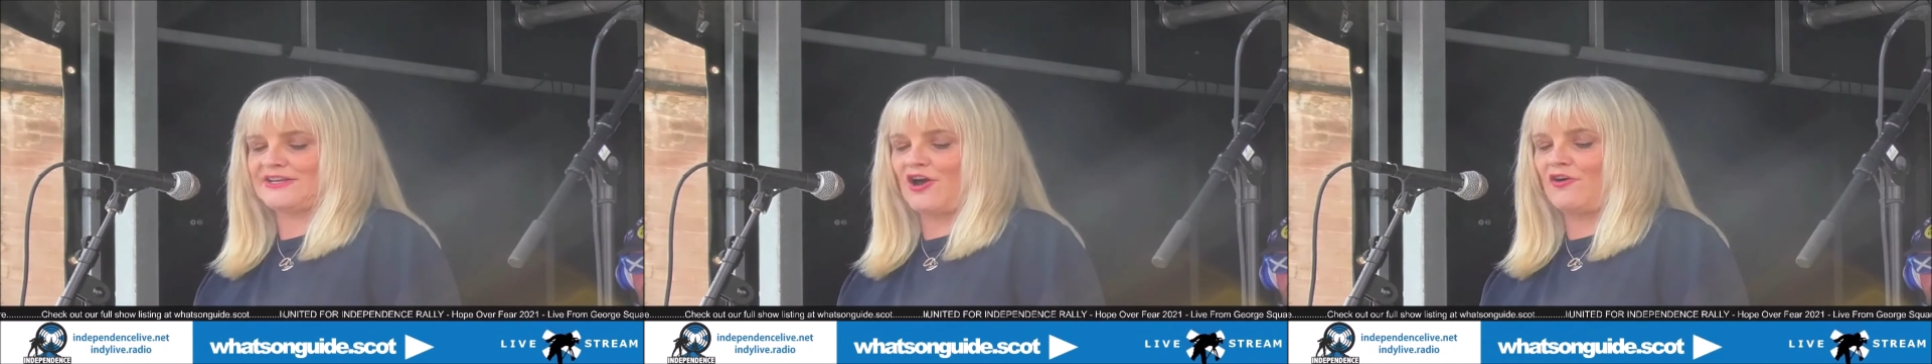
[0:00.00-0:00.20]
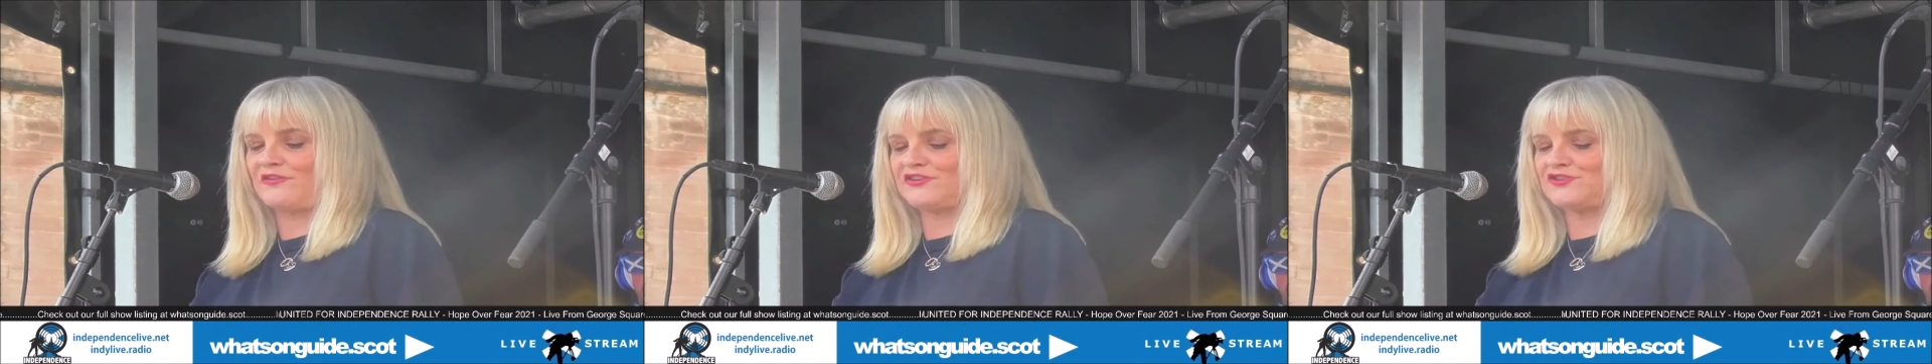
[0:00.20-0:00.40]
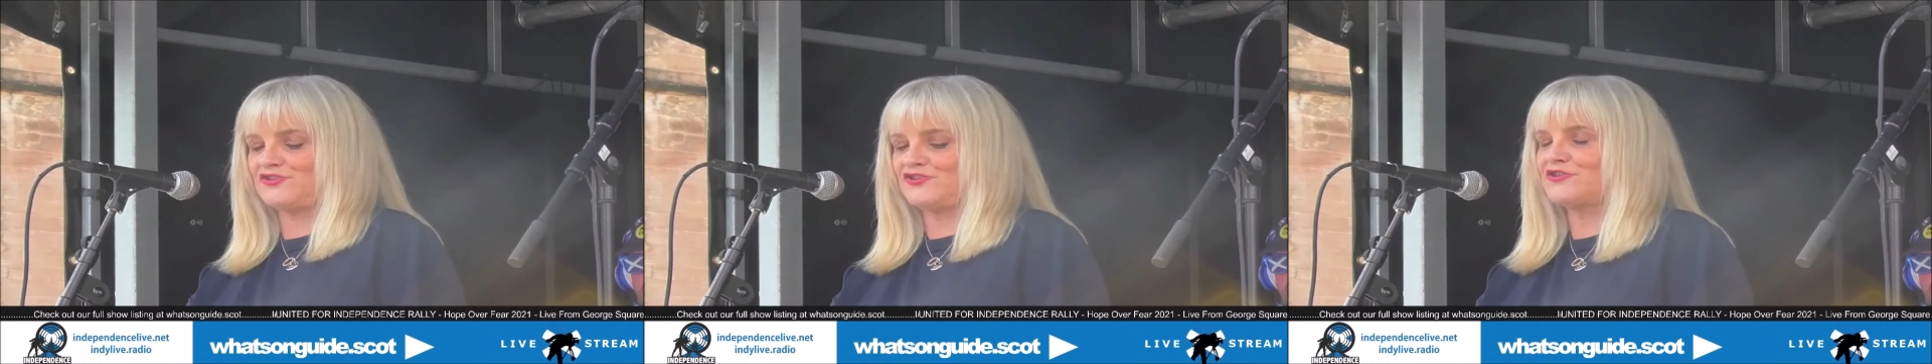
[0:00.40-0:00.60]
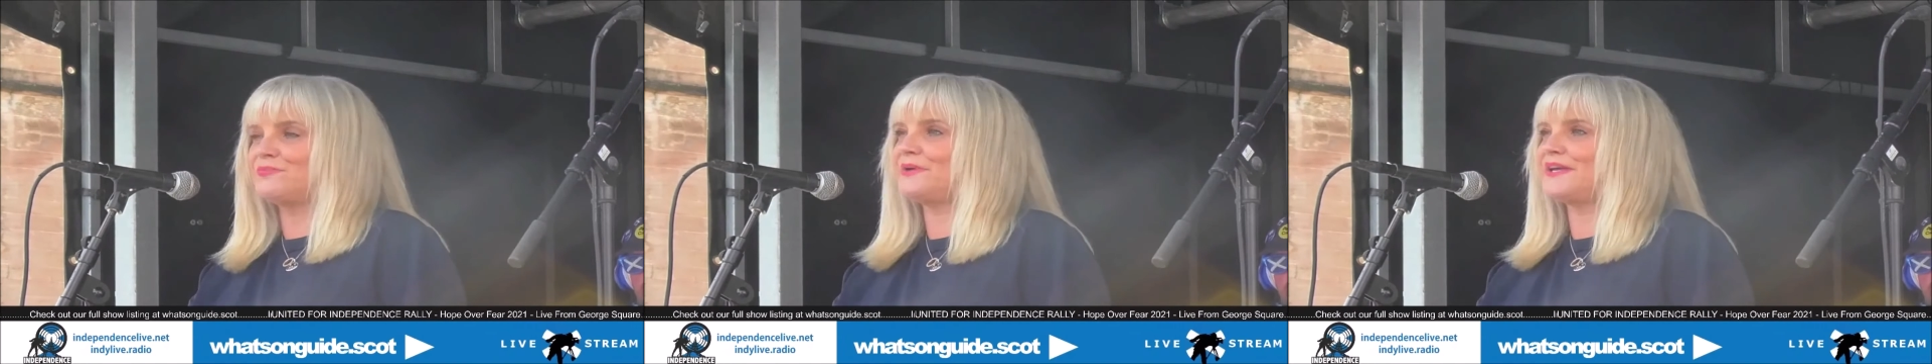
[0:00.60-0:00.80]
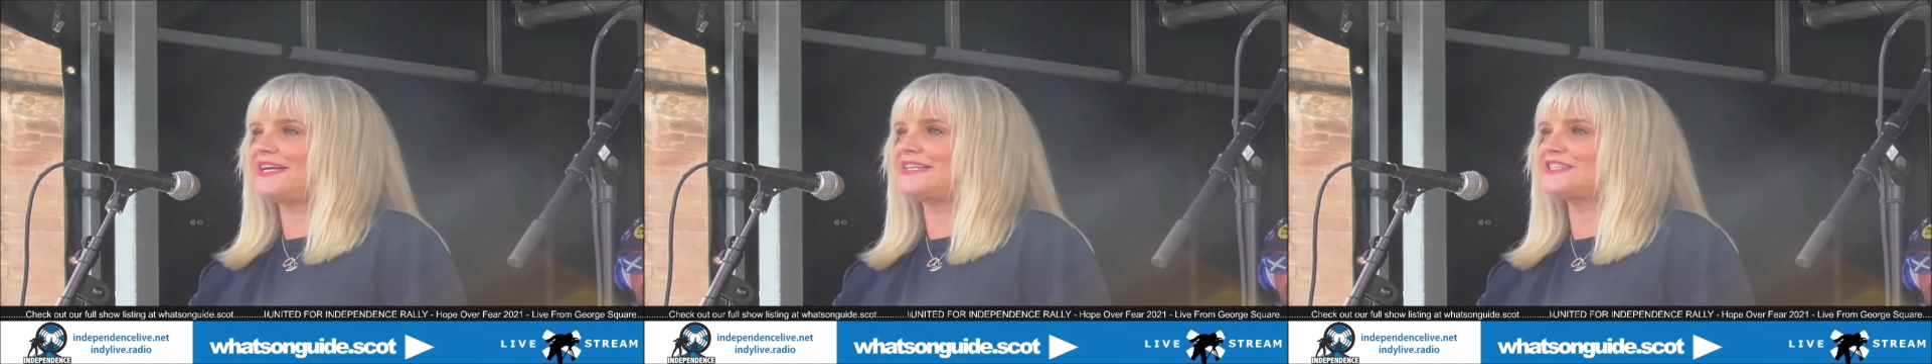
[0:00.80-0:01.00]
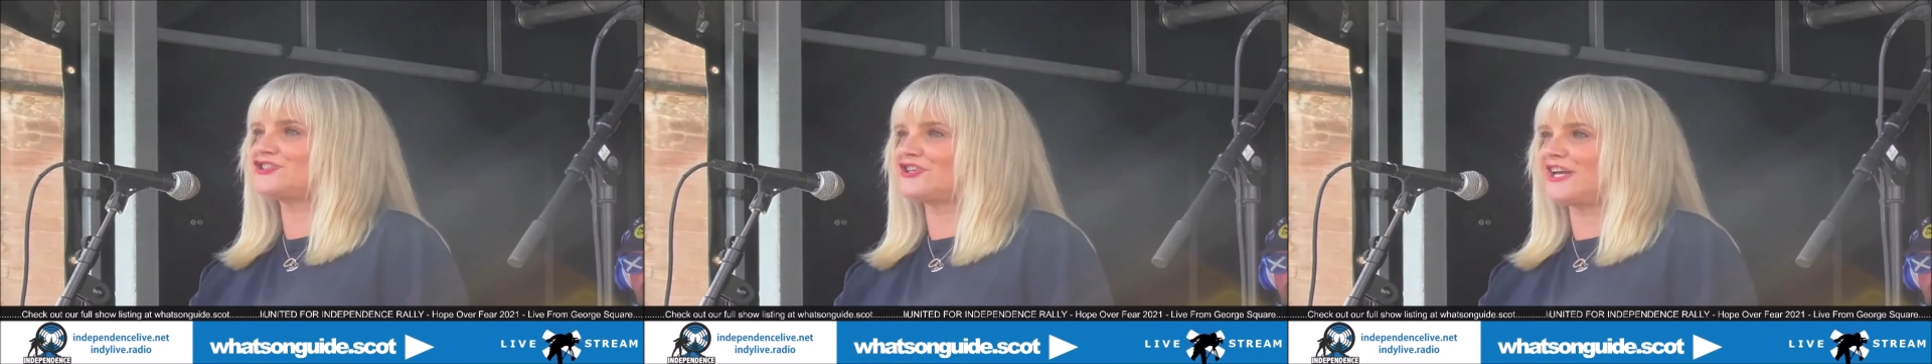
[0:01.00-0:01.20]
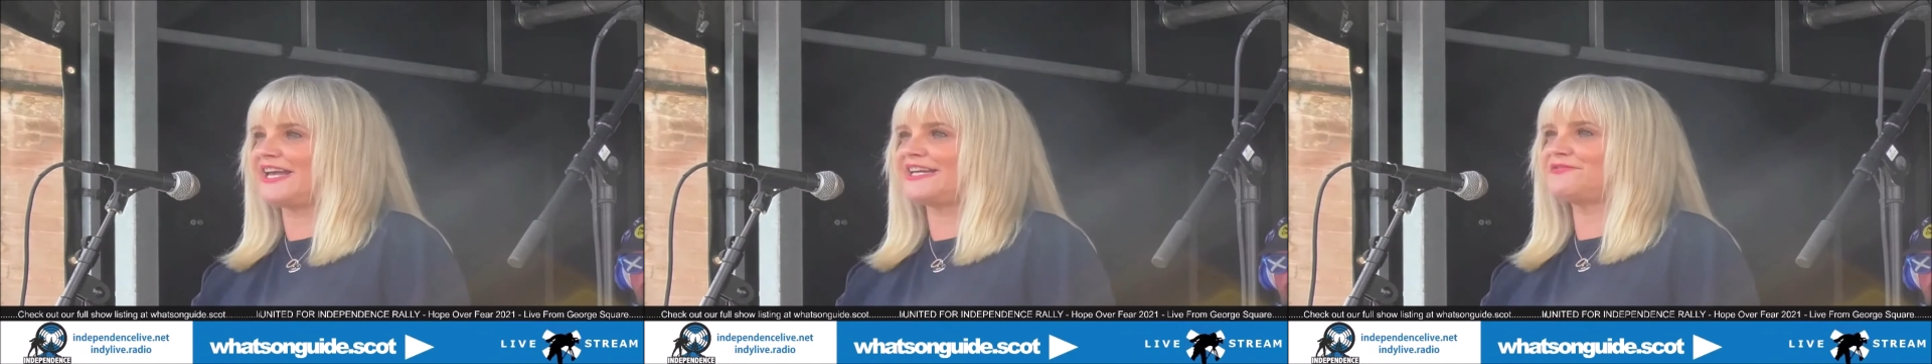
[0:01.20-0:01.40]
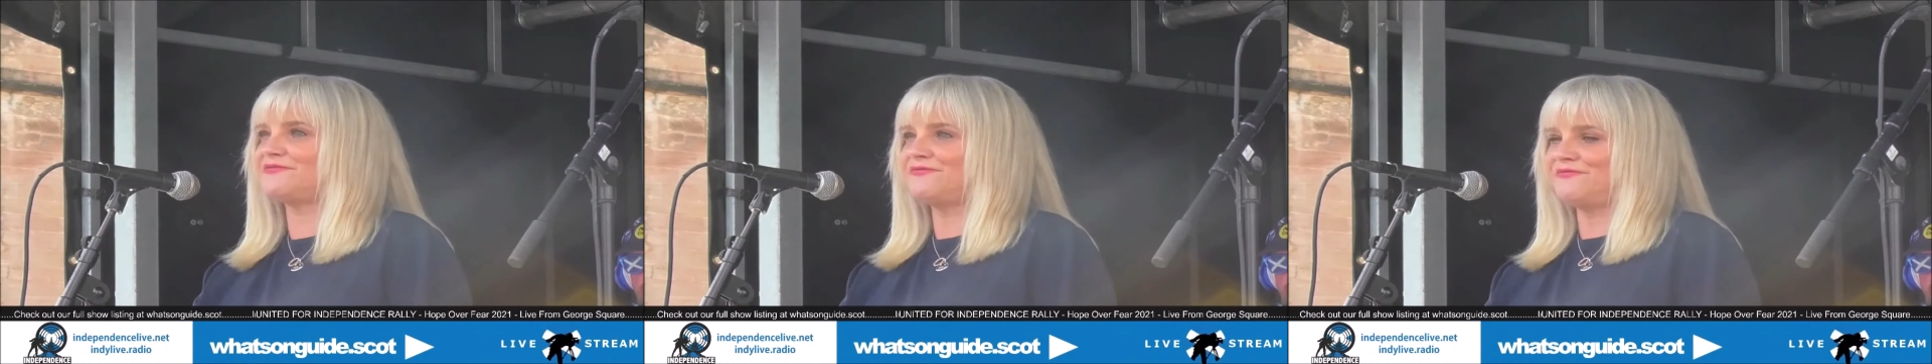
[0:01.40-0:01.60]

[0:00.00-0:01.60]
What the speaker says: of European Trade